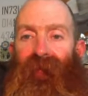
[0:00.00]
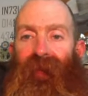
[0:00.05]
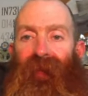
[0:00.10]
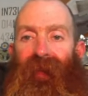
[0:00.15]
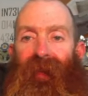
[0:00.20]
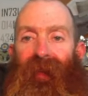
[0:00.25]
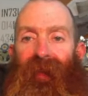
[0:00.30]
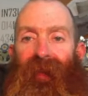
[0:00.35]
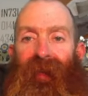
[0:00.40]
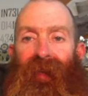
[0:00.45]

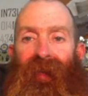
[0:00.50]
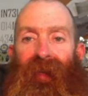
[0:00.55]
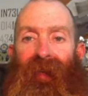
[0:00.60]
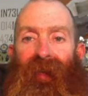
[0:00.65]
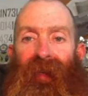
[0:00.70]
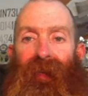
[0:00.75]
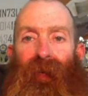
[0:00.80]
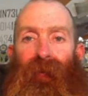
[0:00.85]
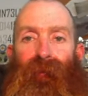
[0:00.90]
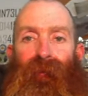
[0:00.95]
And
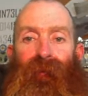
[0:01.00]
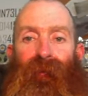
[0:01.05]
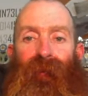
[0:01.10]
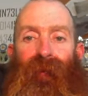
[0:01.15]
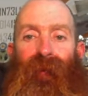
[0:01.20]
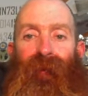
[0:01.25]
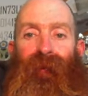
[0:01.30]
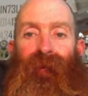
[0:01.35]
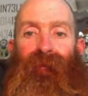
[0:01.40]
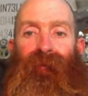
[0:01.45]
I'll
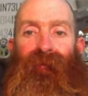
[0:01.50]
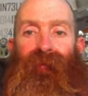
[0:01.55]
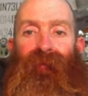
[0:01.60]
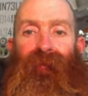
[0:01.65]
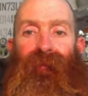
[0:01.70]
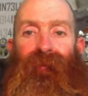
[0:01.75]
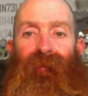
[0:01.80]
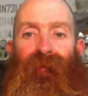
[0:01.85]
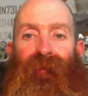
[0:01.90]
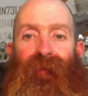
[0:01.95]
sign off
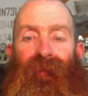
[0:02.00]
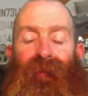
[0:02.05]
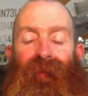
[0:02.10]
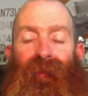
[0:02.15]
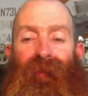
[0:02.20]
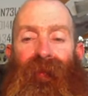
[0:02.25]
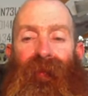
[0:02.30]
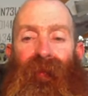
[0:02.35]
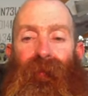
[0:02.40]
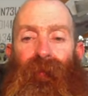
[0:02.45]

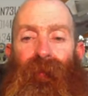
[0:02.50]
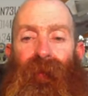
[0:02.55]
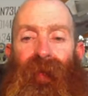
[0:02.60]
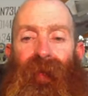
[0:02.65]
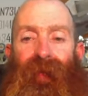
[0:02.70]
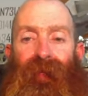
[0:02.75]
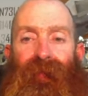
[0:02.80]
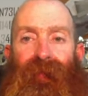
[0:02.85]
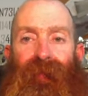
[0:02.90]
the way us